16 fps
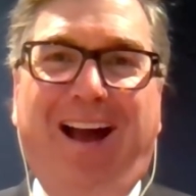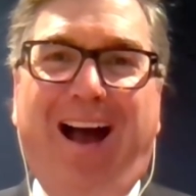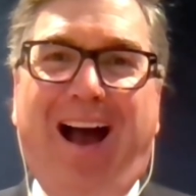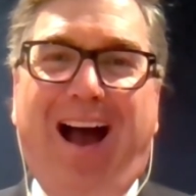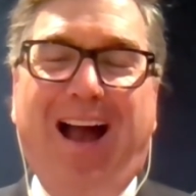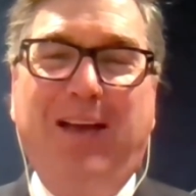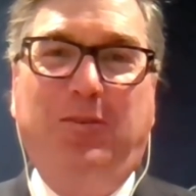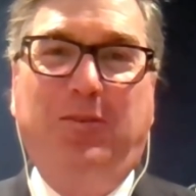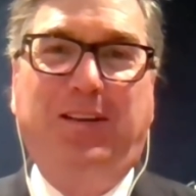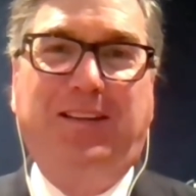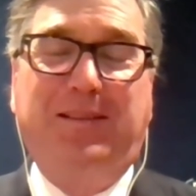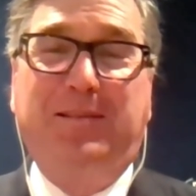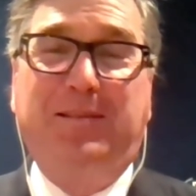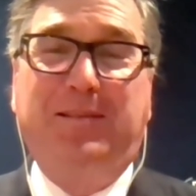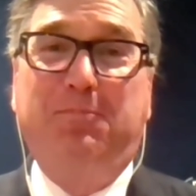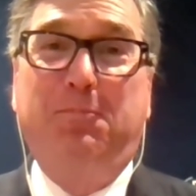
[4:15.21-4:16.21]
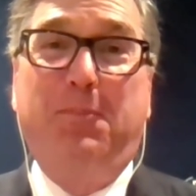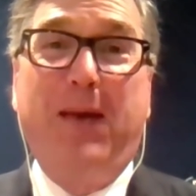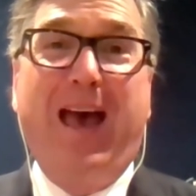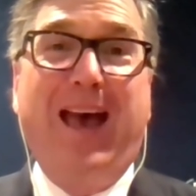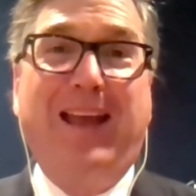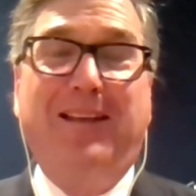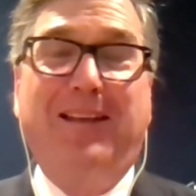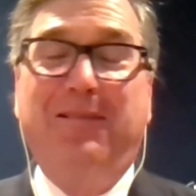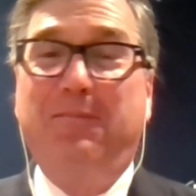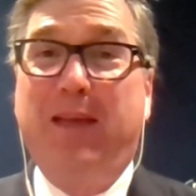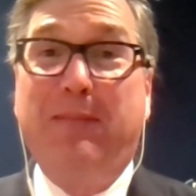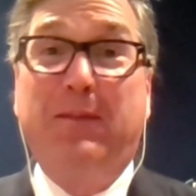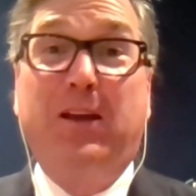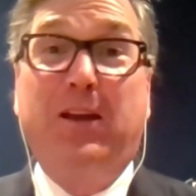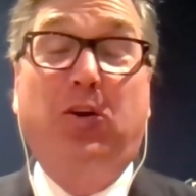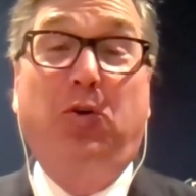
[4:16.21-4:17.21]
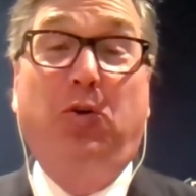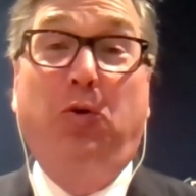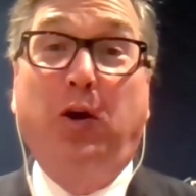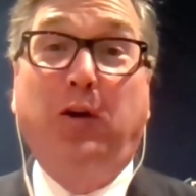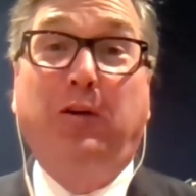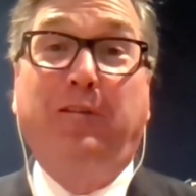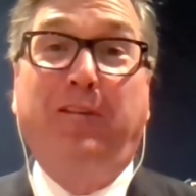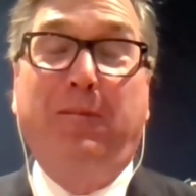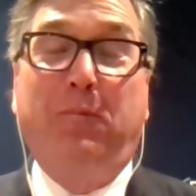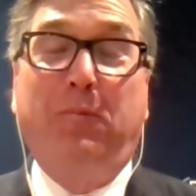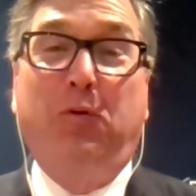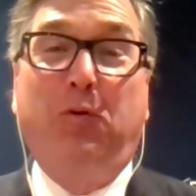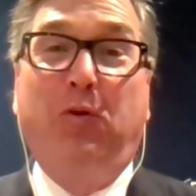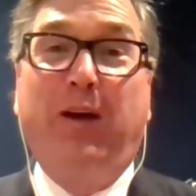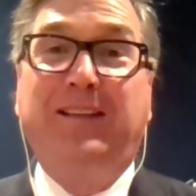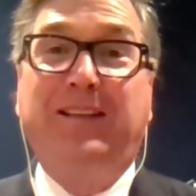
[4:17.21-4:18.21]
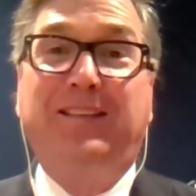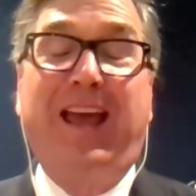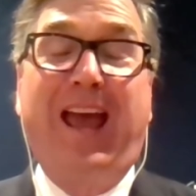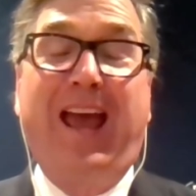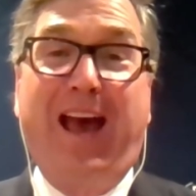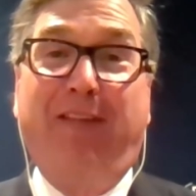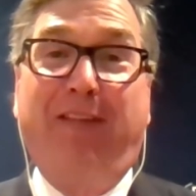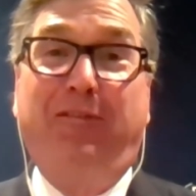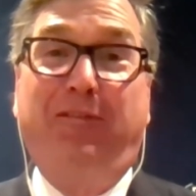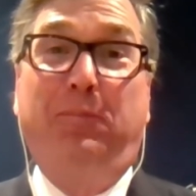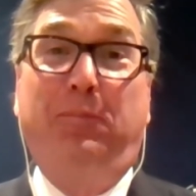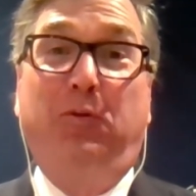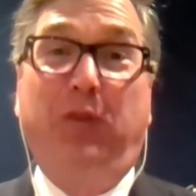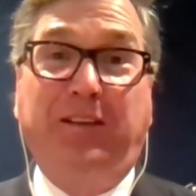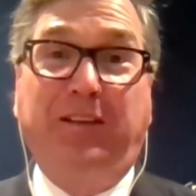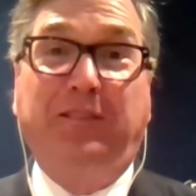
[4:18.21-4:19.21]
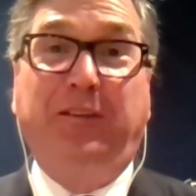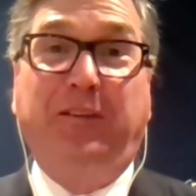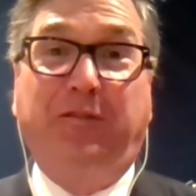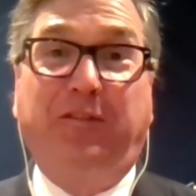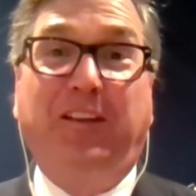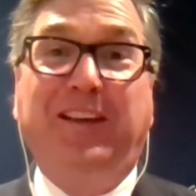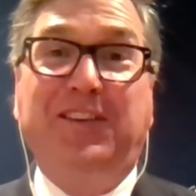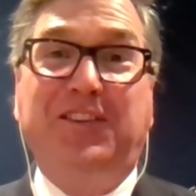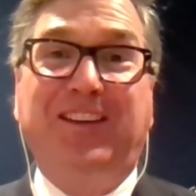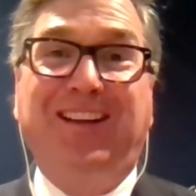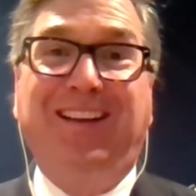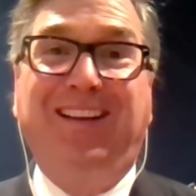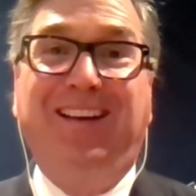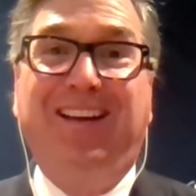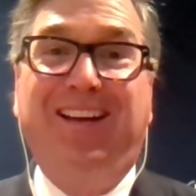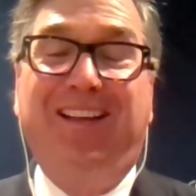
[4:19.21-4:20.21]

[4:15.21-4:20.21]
I would bet maybe a quarter of a point to half a point of inflation.